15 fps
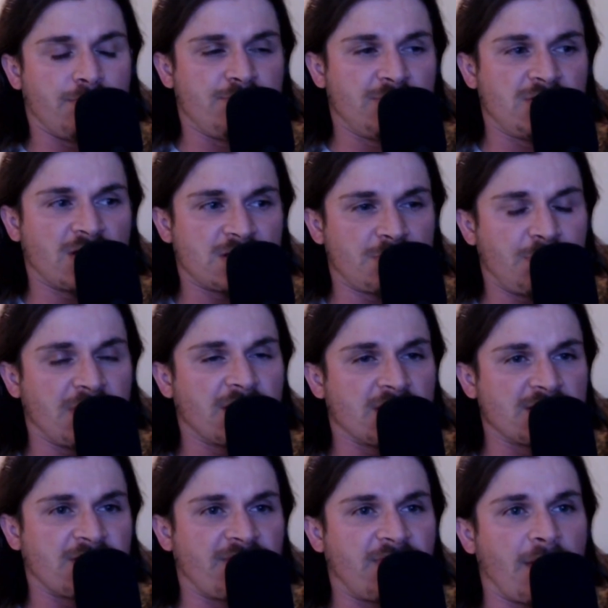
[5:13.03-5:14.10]
just
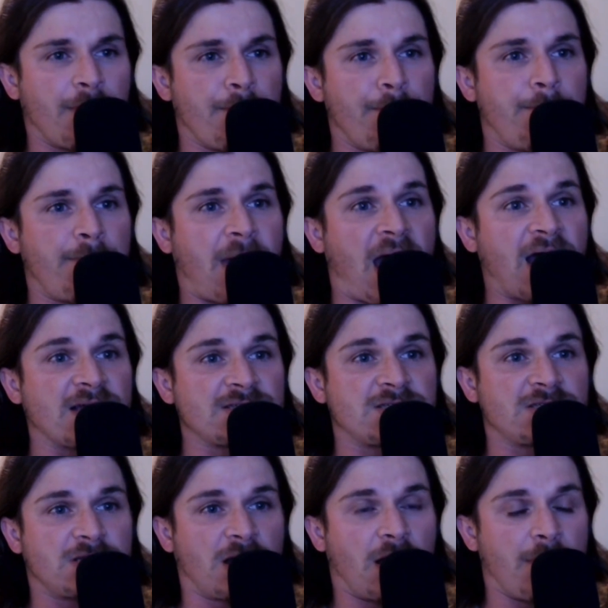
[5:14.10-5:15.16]
because of the mass